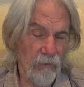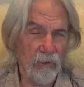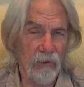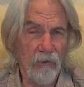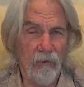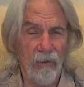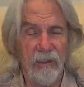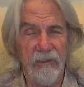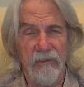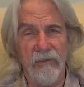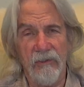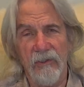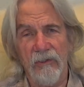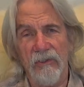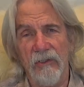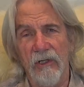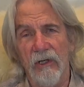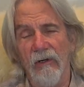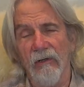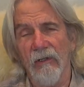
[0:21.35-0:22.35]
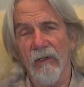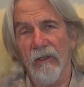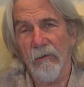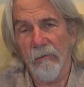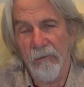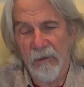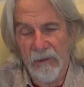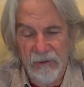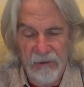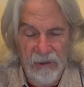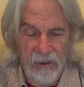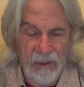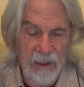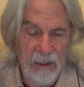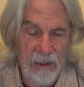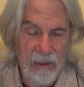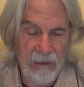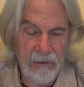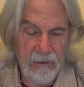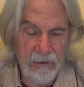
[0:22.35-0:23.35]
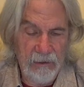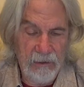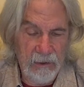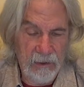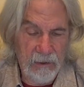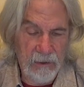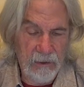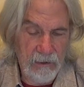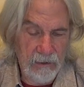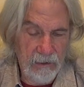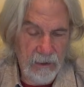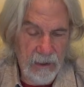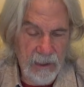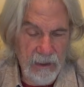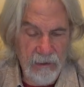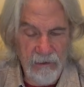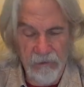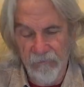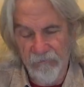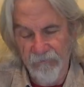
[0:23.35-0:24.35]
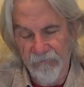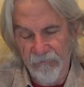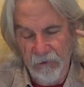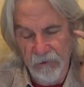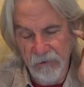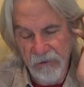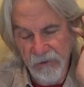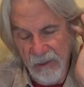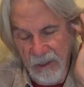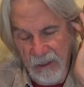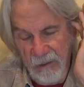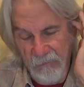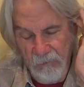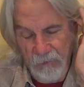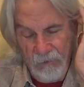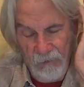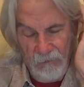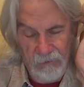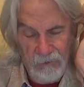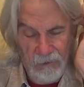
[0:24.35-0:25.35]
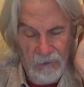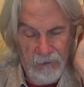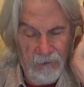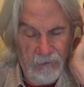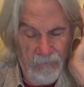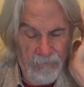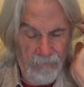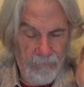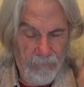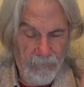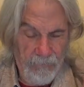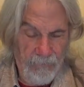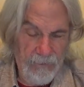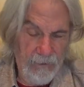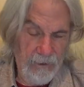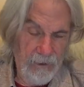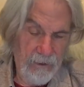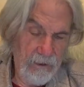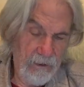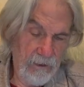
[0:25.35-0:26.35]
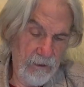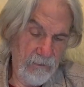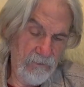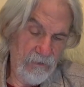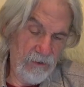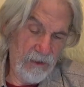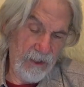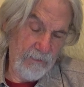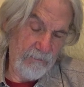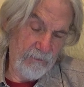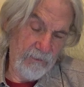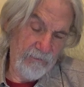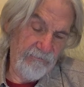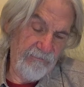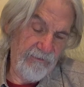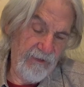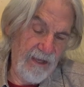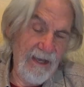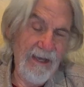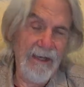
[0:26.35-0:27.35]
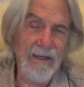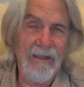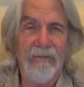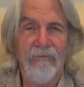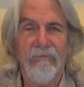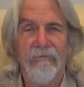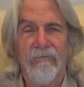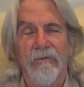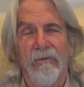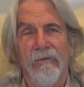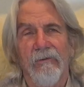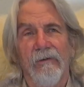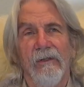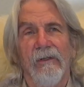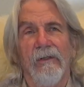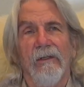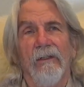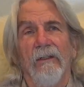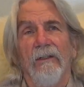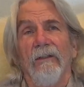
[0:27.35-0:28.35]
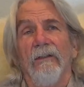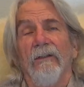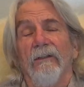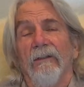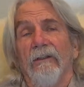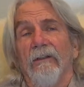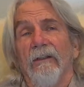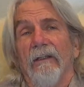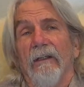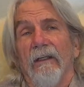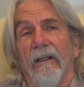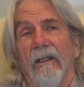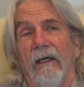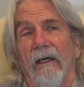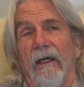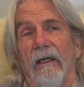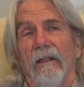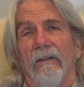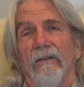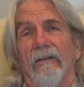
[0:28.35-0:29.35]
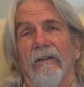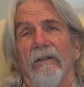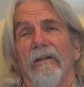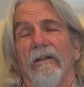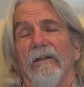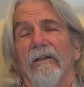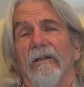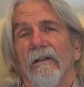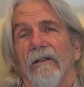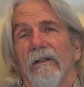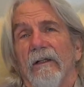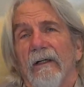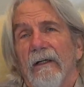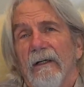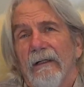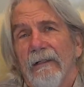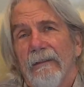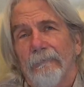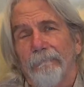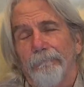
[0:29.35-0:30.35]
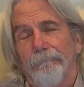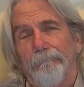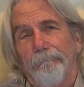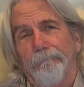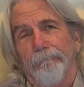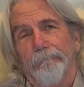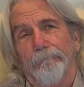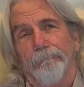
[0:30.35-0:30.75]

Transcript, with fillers: to go ahead and just share a little bit today uh, out of 1 Samuel uh, chapter 5. And um,